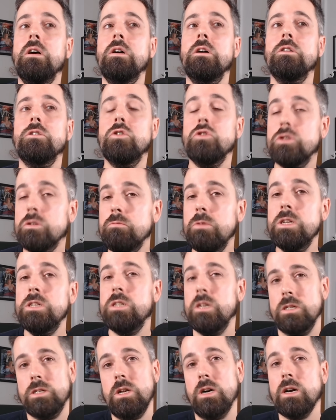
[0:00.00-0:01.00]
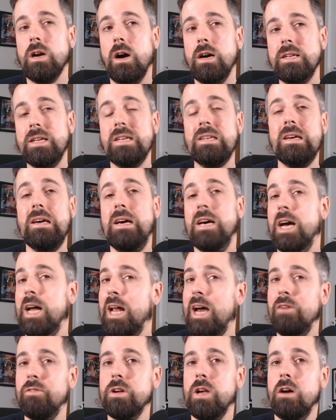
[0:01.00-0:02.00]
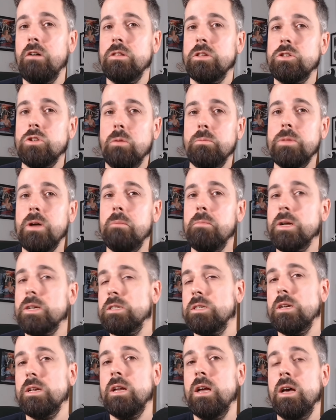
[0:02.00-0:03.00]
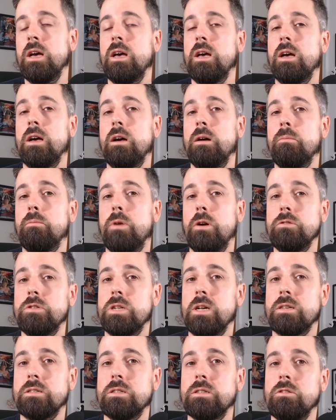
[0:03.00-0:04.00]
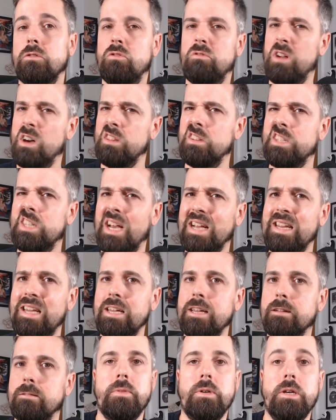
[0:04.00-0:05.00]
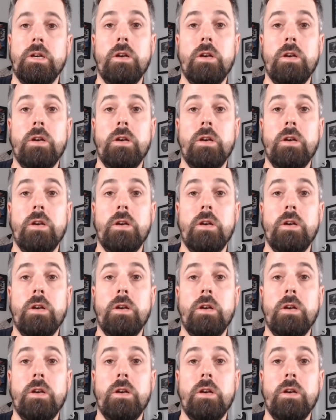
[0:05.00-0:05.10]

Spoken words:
Do some research like I did and have a go at the top-down mixing process, or rather technique.